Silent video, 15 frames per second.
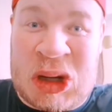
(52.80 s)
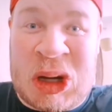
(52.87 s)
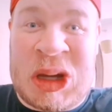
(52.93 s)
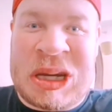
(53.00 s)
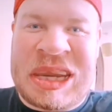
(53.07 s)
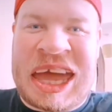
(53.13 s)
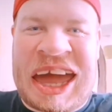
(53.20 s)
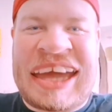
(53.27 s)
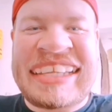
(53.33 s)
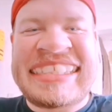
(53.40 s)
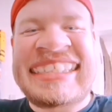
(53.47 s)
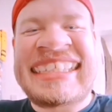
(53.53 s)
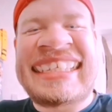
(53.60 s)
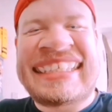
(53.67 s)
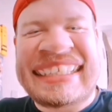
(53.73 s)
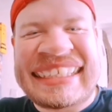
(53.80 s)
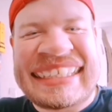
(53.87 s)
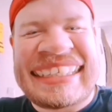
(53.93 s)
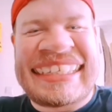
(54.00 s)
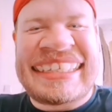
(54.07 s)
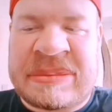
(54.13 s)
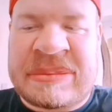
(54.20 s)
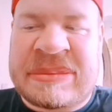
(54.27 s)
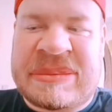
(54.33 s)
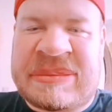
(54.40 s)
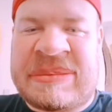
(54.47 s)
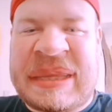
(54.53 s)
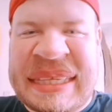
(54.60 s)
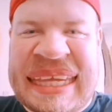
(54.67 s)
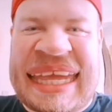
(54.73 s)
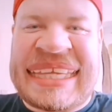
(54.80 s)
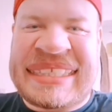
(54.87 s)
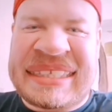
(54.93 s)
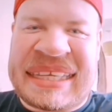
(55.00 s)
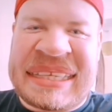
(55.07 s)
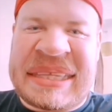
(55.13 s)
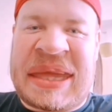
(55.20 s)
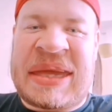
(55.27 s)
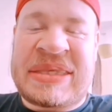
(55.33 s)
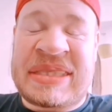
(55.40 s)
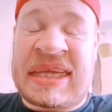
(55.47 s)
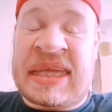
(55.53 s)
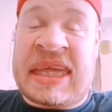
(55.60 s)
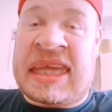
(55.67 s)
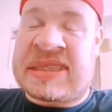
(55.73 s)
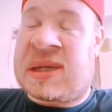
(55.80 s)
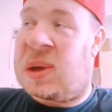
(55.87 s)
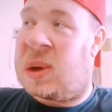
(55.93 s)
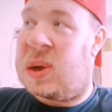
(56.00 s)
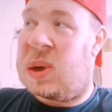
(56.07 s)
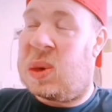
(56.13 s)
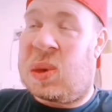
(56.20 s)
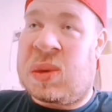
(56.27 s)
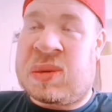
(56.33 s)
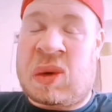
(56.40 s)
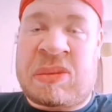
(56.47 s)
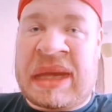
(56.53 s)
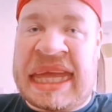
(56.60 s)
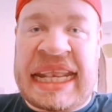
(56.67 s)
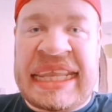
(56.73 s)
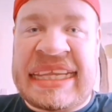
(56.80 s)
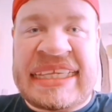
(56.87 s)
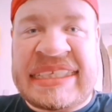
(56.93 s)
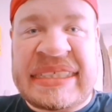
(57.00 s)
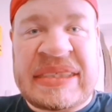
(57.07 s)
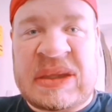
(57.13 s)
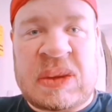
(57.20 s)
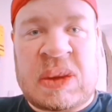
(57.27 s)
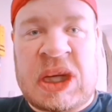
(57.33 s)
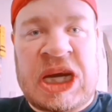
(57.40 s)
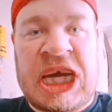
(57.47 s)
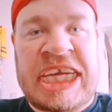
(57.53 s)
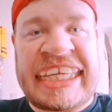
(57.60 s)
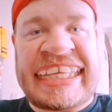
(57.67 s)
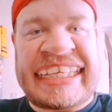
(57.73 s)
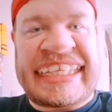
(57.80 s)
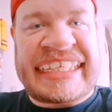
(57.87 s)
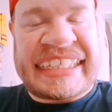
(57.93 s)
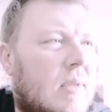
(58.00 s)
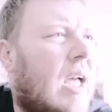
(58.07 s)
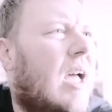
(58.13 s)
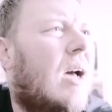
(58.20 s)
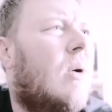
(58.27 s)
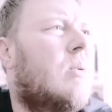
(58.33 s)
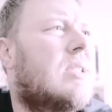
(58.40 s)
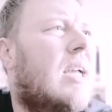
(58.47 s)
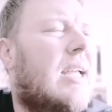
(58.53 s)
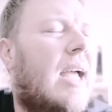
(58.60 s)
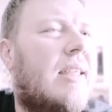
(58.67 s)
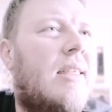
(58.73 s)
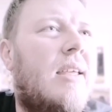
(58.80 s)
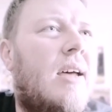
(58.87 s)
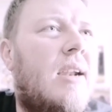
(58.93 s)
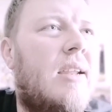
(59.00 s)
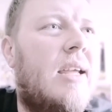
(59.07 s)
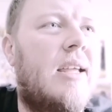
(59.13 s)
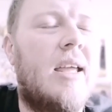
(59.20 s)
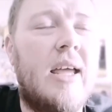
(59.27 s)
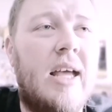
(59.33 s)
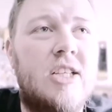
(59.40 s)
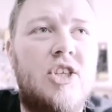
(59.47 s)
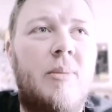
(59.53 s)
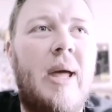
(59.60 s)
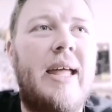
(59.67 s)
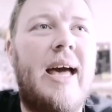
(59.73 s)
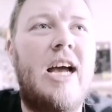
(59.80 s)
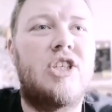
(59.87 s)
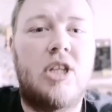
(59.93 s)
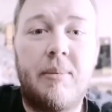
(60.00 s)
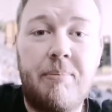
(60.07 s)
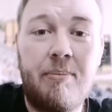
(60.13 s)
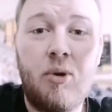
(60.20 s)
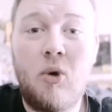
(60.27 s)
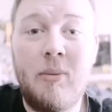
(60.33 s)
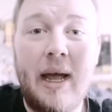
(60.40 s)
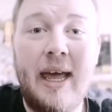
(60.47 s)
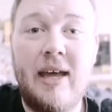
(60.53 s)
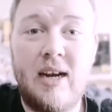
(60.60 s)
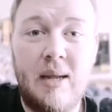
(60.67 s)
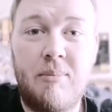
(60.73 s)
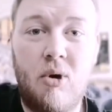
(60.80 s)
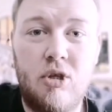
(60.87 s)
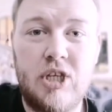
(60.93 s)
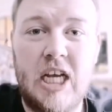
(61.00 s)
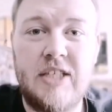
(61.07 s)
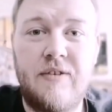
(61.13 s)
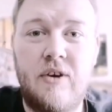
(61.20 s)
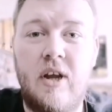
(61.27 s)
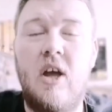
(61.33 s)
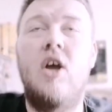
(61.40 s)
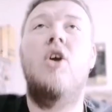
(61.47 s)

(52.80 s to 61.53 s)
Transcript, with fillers: You look nice. Yes, yes your, your doorbell isn't working. I was at a gig the other night and some guy accidentally pulled my hair and apologised for